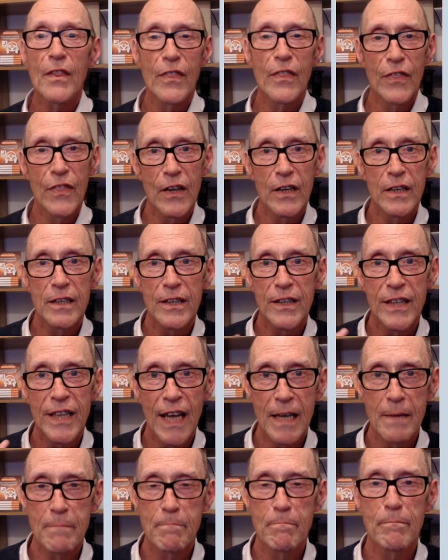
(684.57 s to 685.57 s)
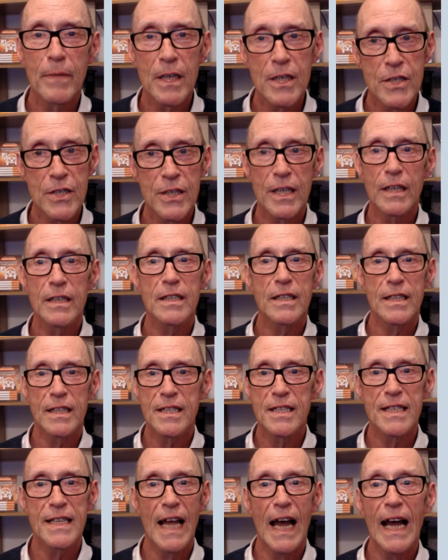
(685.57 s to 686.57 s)
That they must
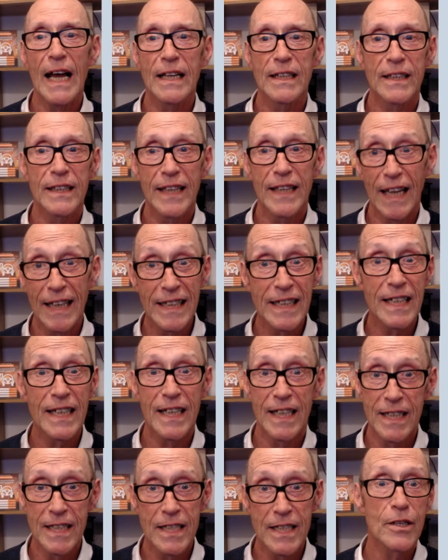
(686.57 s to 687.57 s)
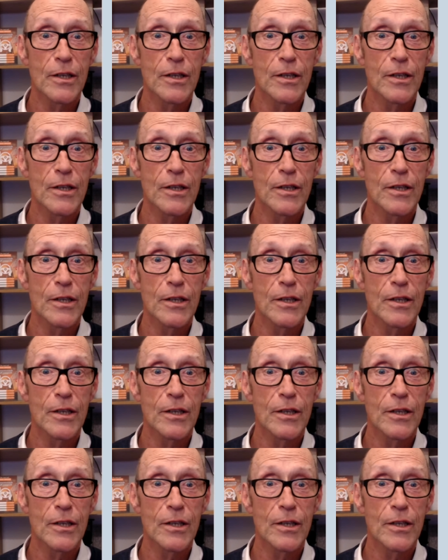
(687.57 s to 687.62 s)
understand they need